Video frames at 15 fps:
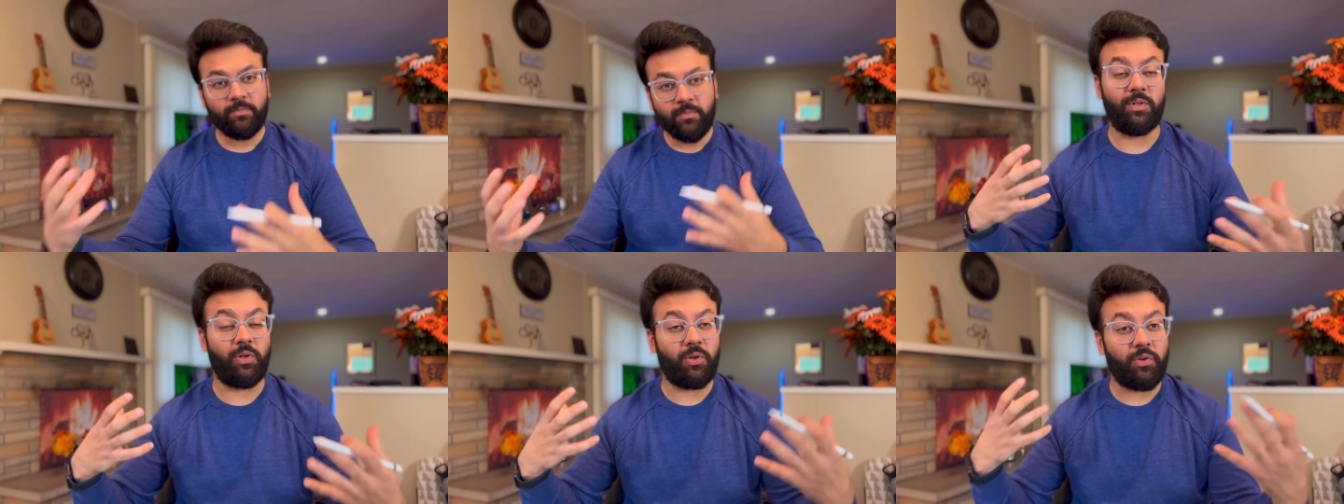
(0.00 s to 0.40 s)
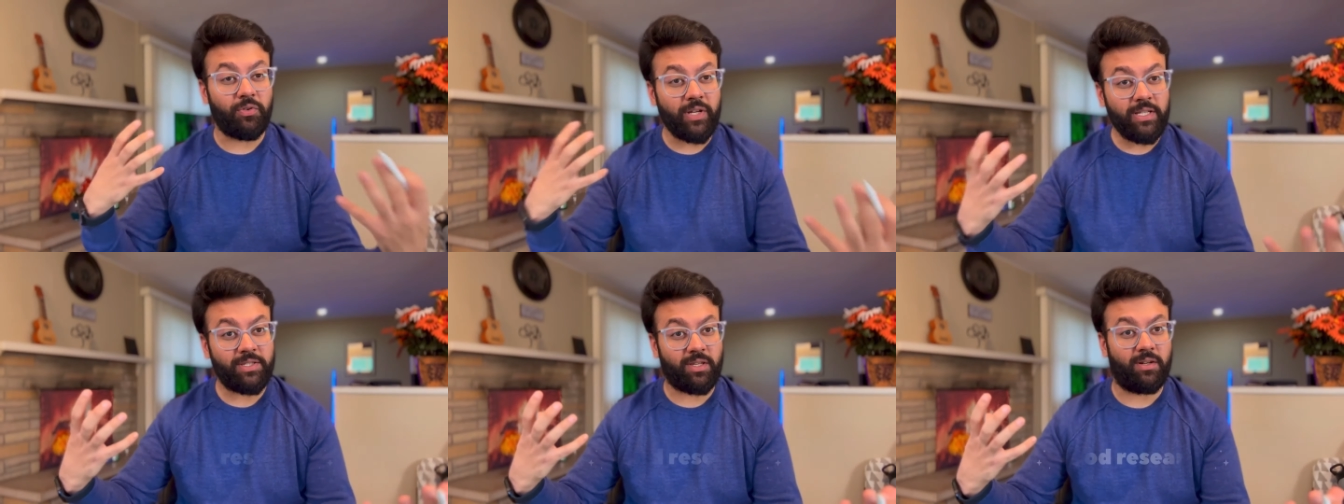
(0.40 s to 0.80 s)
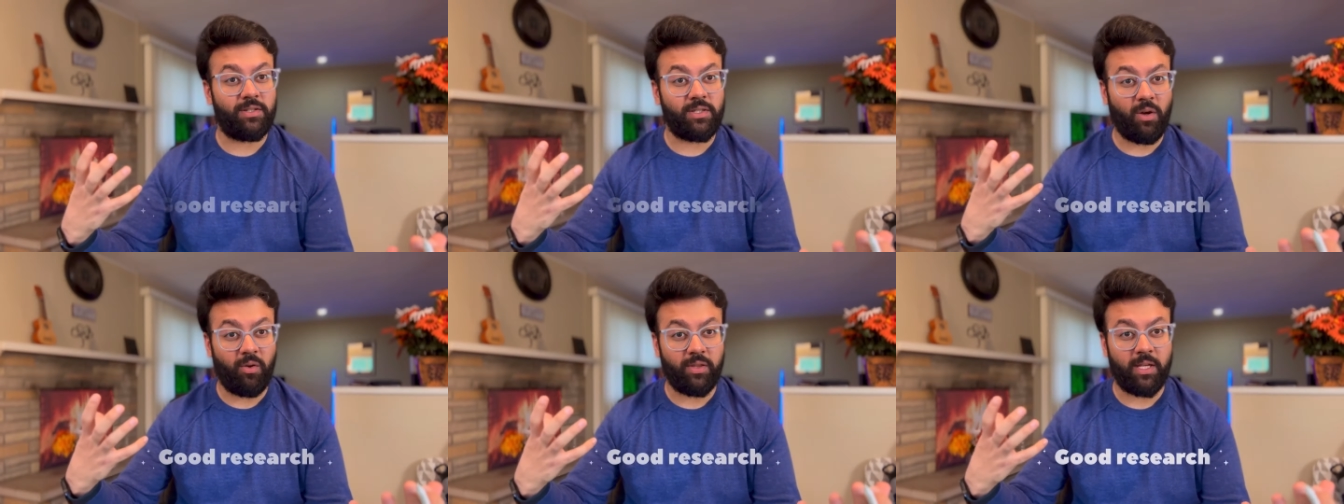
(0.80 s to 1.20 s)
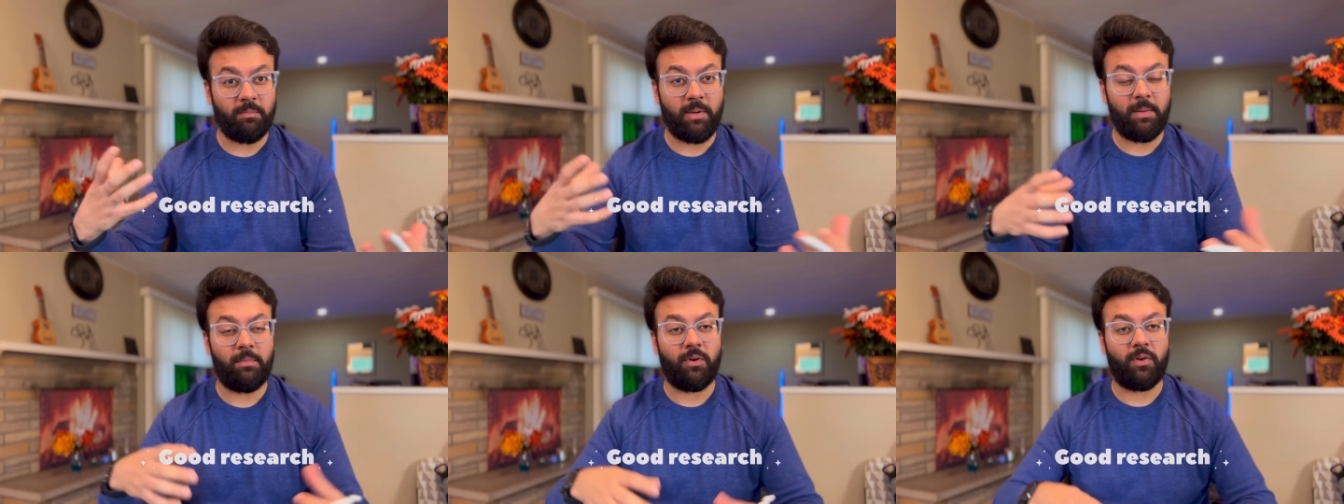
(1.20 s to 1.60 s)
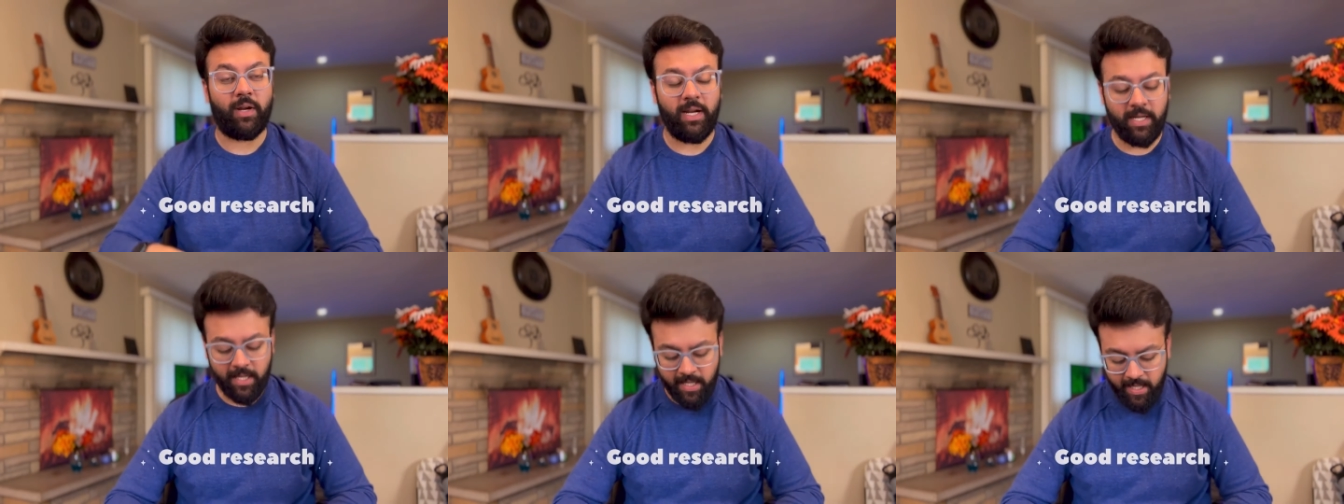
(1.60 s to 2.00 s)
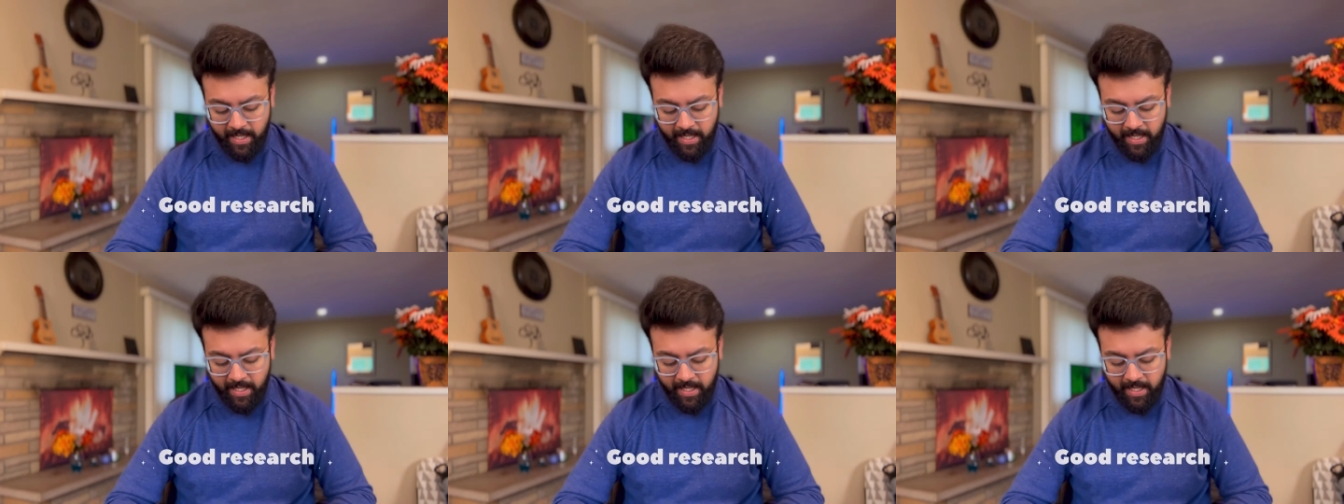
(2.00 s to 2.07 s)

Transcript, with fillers: Good research on their paper, right?